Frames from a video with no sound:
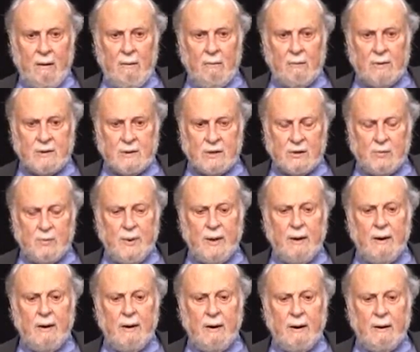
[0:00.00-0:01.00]
which has
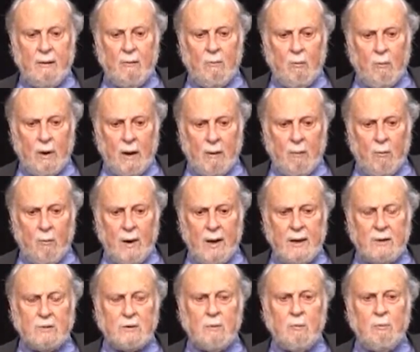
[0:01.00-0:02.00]
been a, a
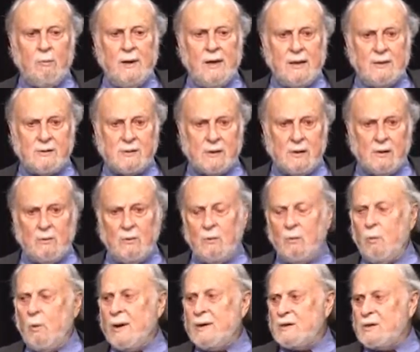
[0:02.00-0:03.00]
way to
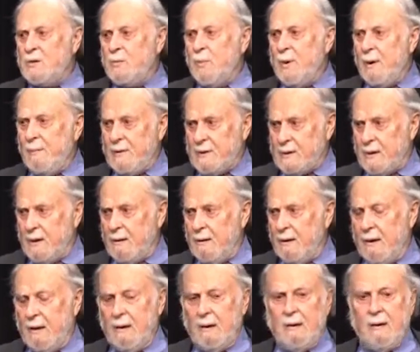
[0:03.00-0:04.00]
reinstitute white supremacy
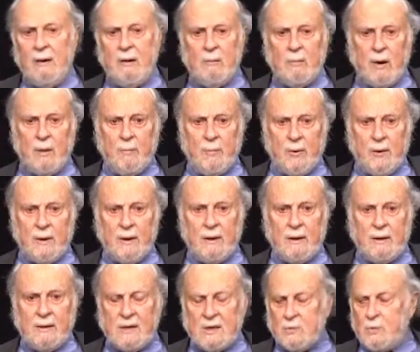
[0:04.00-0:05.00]
by putting
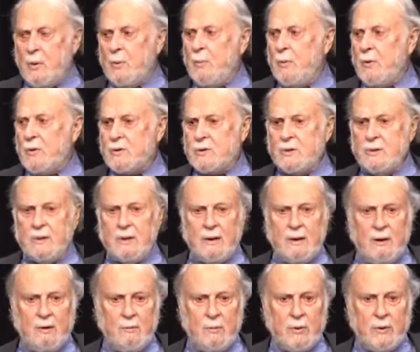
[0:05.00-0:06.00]
a disproportionate
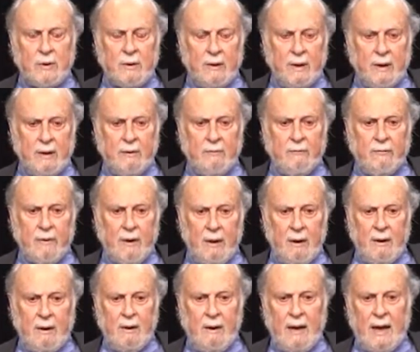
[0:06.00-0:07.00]
number of
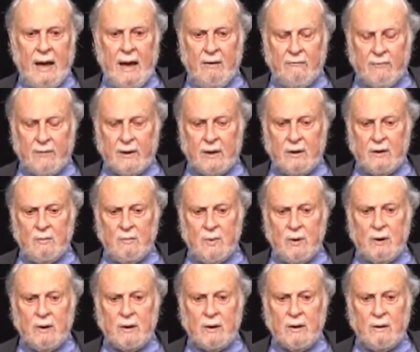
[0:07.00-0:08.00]
African
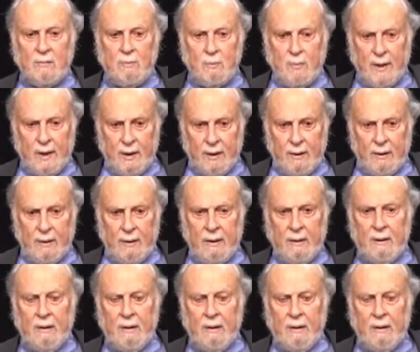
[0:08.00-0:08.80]
American men